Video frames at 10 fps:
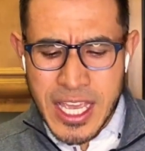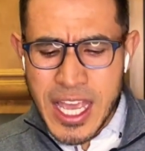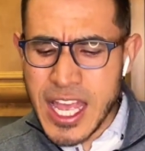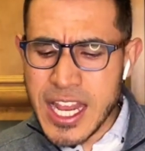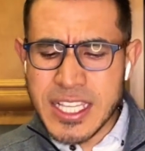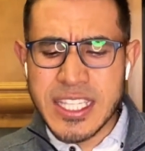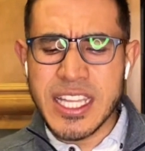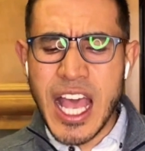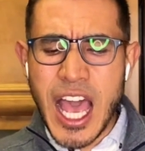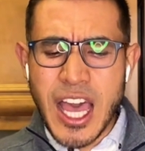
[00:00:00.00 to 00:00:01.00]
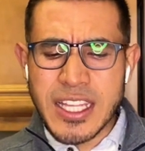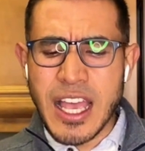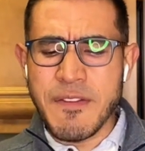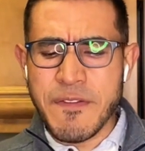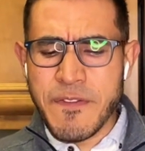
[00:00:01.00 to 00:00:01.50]
It is not
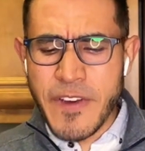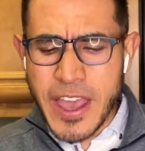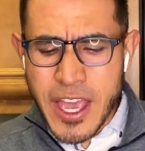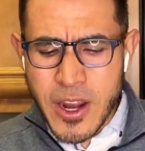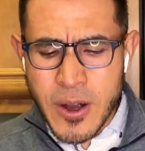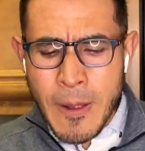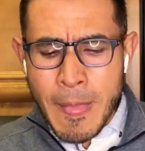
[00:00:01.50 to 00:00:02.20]
unfair